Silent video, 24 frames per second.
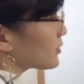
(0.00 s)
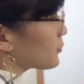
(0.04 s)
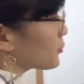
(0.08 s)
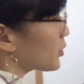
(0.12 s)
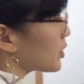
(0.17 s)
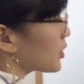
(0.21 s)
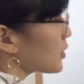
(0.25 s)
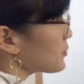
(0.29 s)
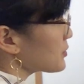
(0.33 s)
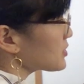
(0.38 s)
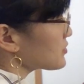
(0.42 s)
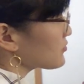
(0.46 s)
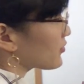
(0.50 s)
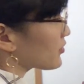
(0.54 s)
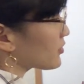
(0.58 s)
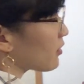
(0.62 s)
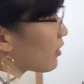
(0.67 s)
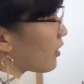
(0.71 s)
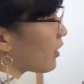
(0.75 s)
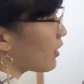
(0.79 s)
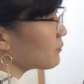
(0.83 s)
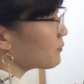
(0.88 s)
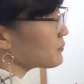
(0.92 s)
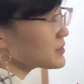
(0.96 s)
purpose for
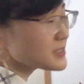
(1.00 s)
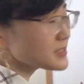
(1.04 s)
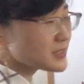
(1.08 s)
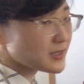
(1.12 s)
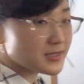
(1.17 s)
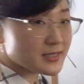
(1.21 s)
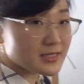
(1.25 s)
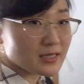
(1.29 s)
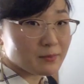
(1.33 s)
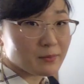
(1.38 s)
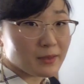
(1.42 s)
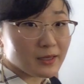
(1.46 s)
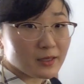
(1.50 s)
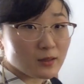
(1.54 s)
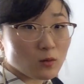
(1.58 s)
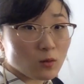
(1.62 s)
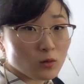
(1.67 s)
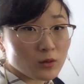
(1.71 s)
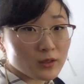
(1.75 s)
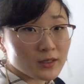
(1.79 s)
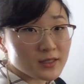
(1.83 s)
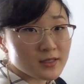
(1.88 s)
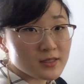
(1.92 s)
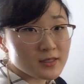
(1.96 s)
commas and
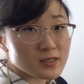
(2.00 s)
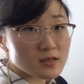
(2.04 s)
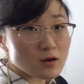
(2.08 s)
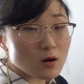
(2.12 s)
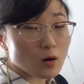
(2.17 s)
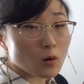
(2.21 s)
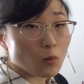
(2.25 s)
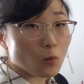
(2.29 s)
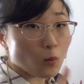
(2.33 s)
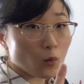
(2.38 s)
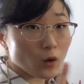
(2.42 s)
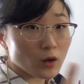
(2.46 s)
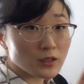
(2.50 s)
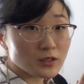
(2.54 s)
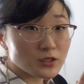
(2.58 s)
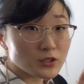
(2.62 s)
semicolons are one,